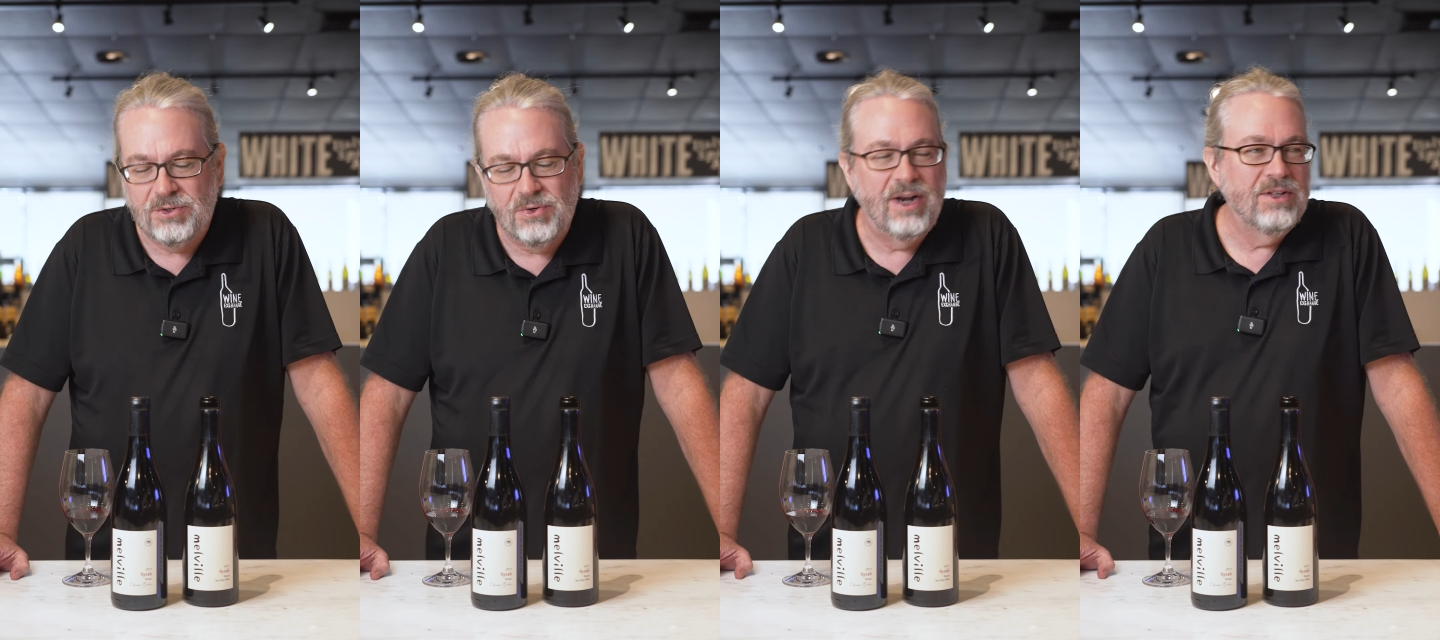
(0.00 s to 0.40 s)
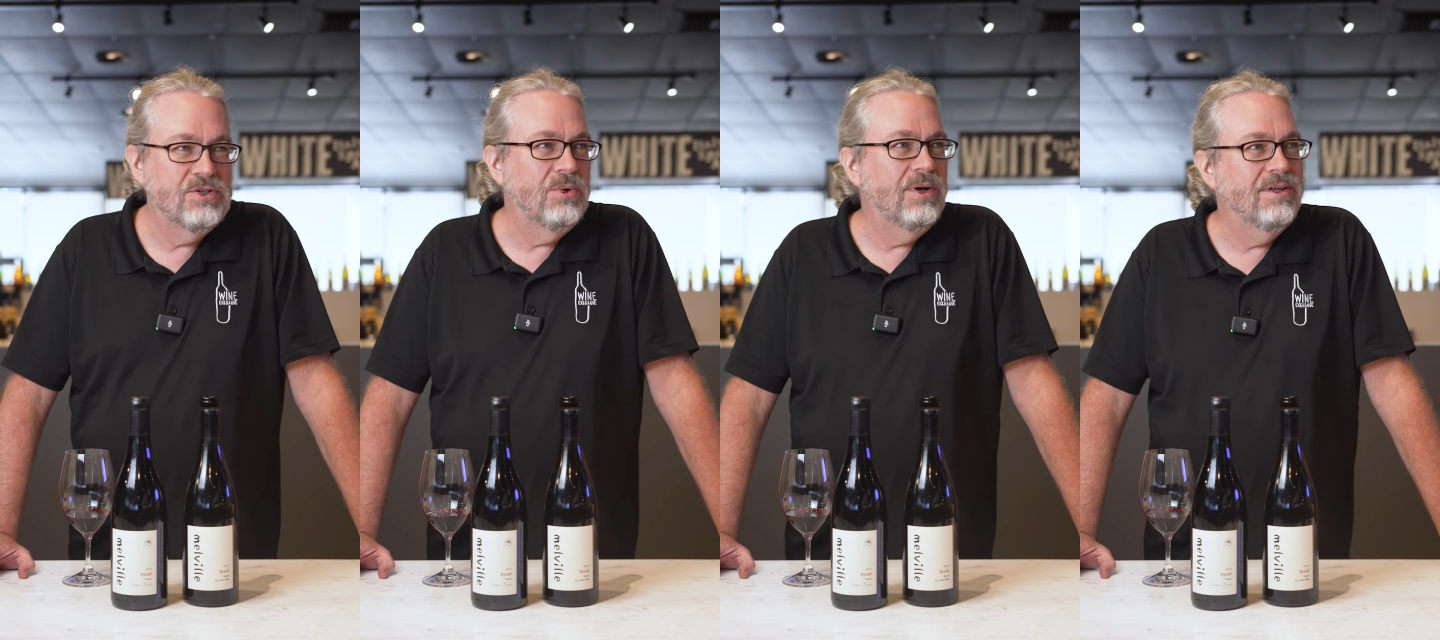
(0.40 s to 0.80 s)
it's granite
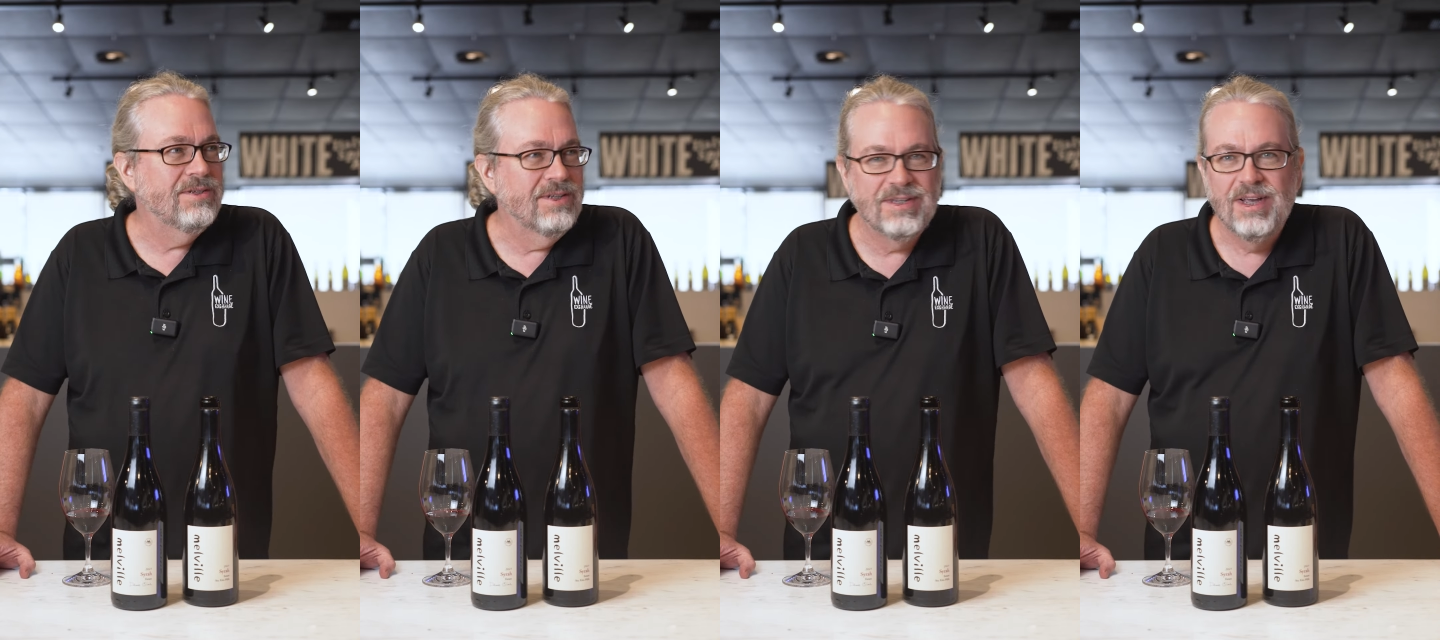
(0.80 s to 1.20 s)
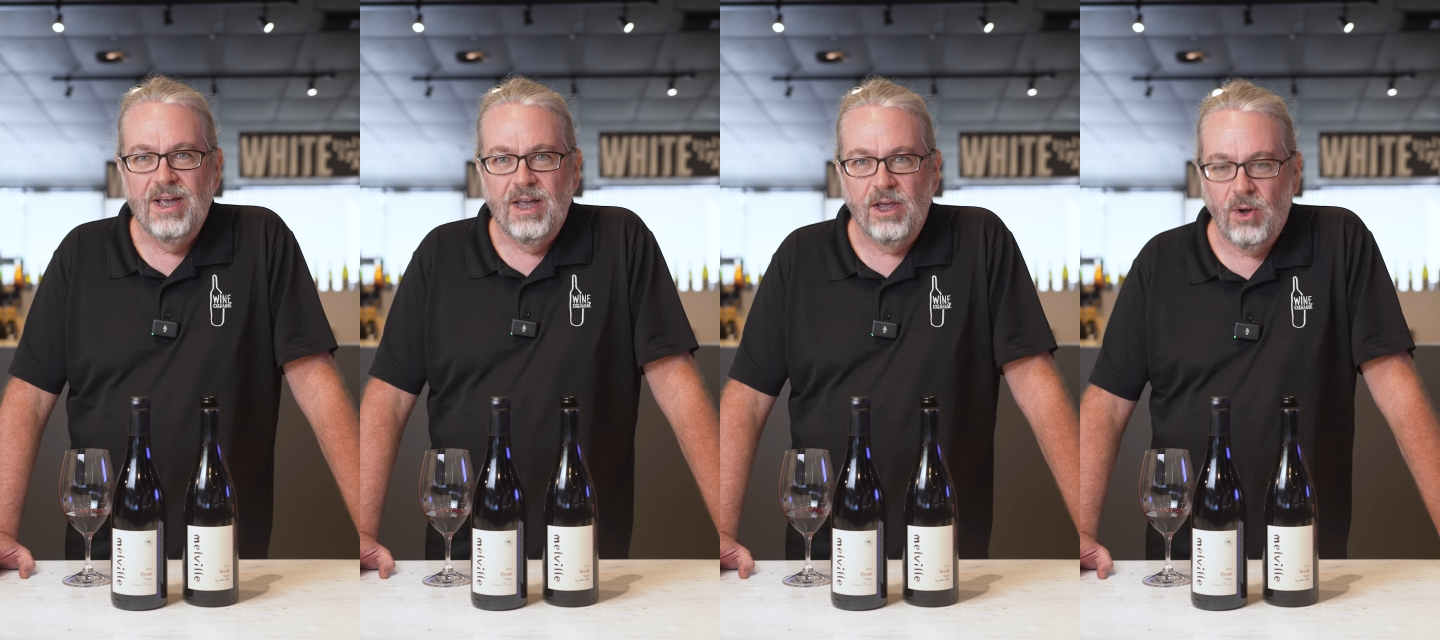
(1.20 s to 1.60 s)
soils, it's,
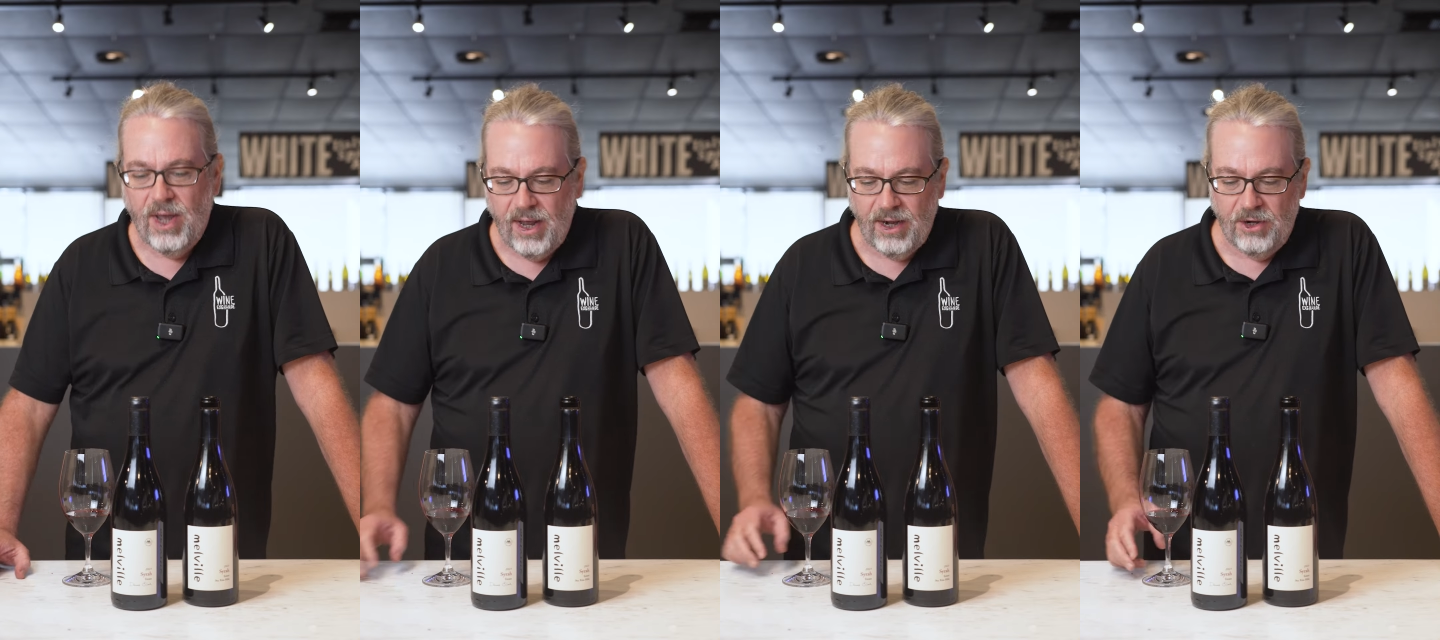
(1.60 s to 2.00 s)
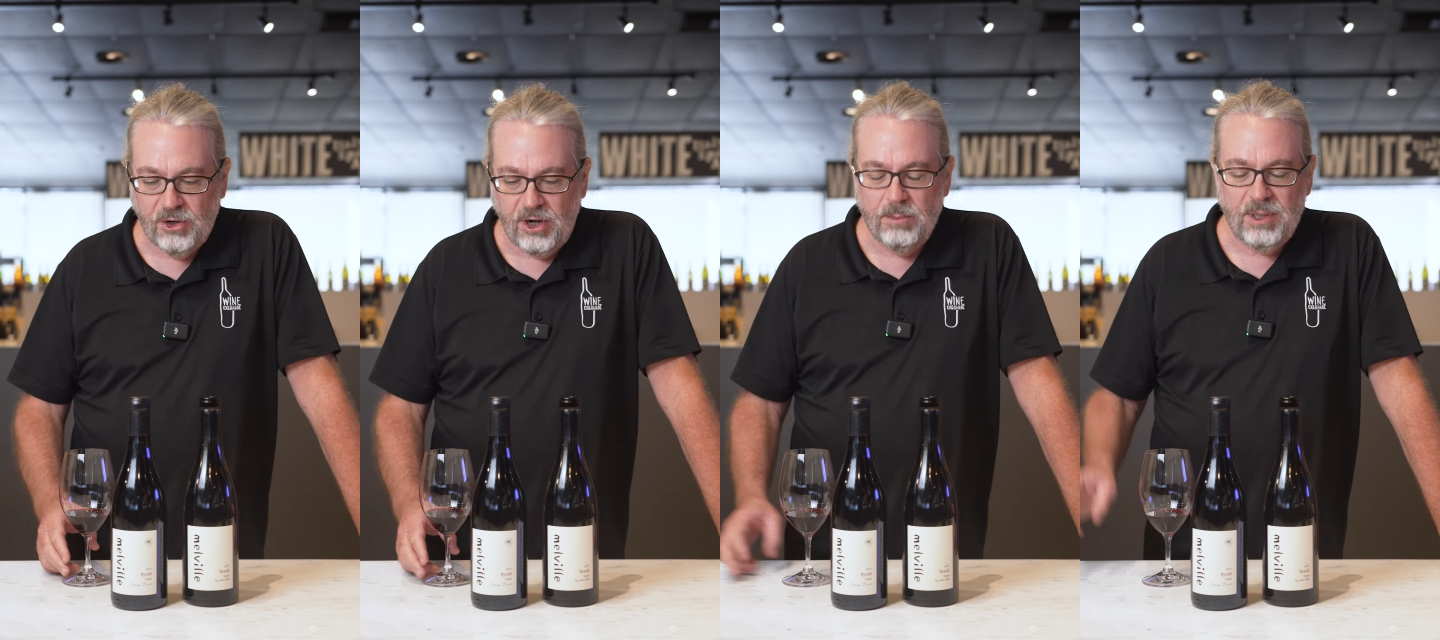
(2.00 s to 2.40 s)
you know, and
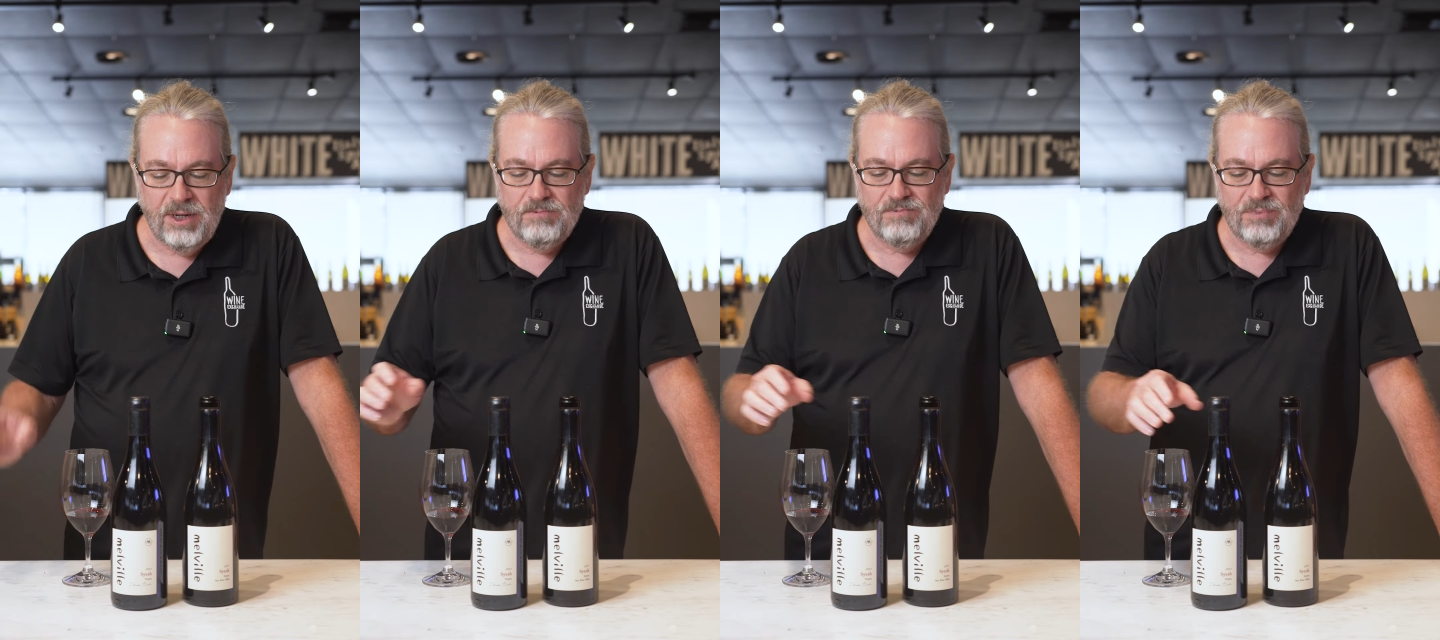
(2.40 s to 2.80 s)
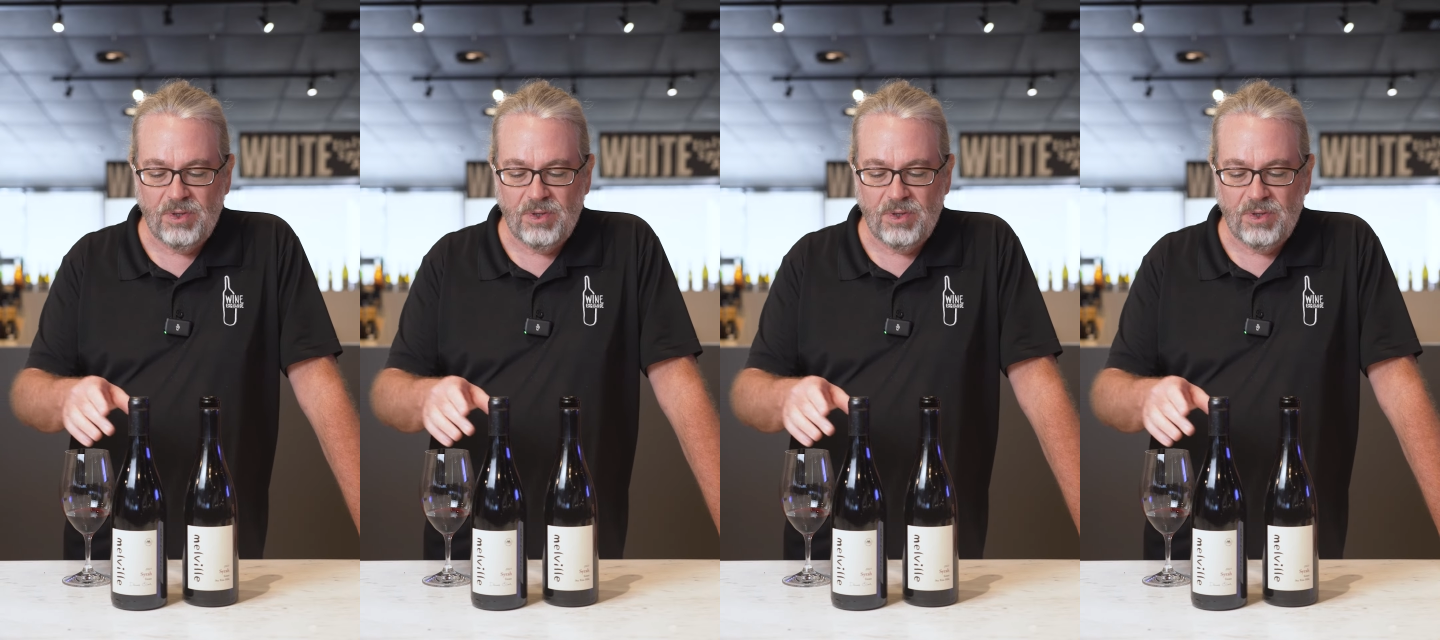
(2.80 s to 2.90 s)
you're gonna be